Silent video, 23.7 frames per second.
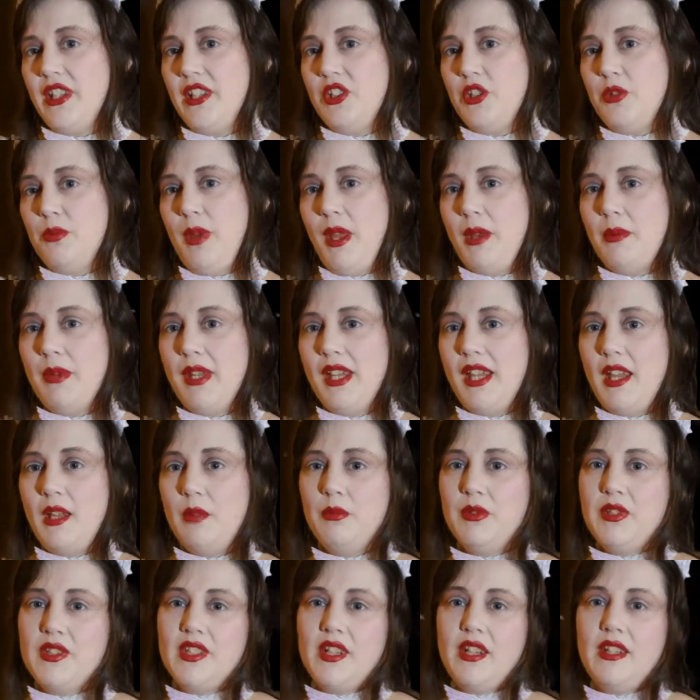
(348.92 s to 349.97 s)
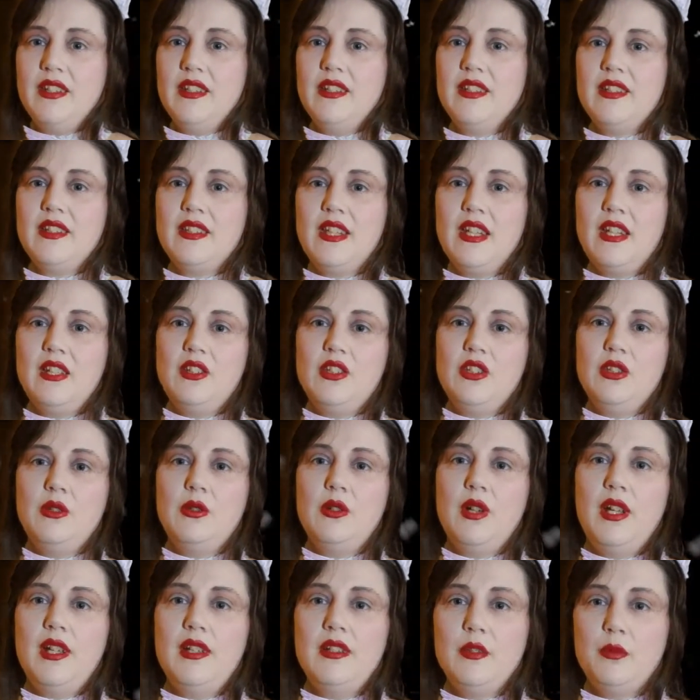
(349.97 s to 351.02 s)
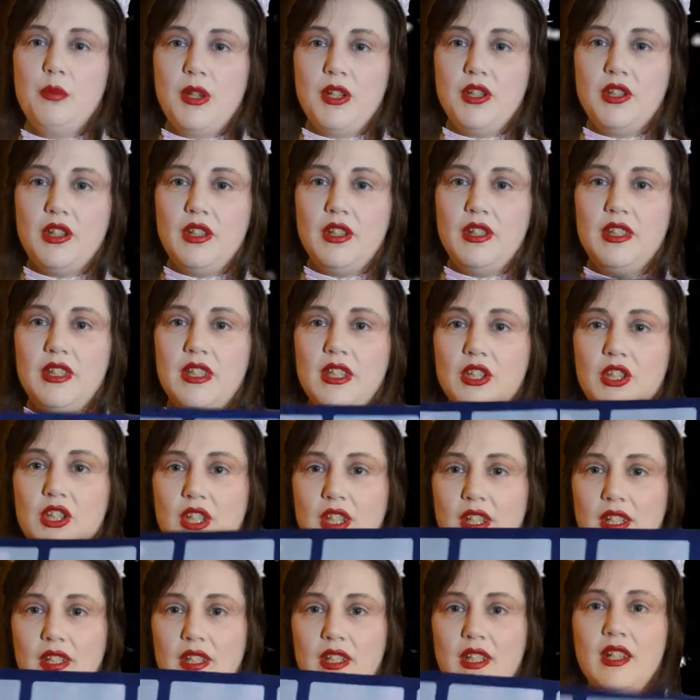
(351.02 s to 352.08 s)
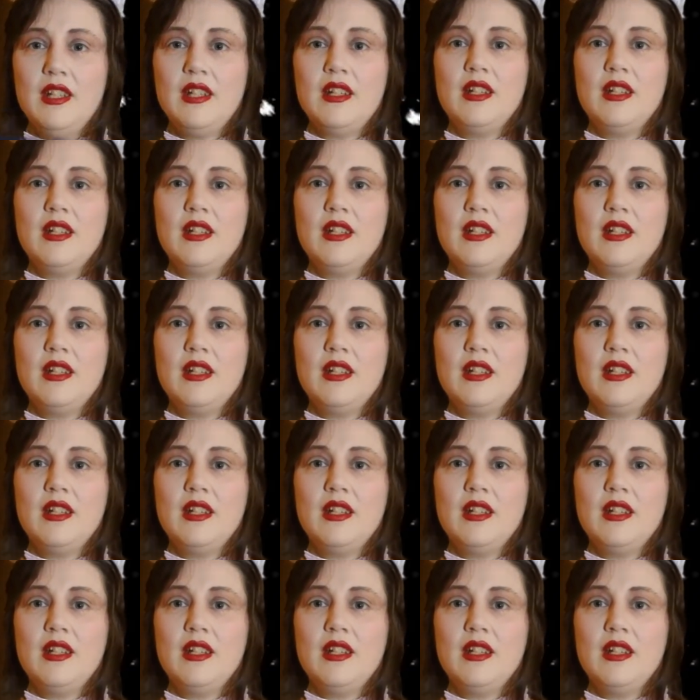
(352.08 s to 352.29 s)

that Japanime Games does, they do a special edition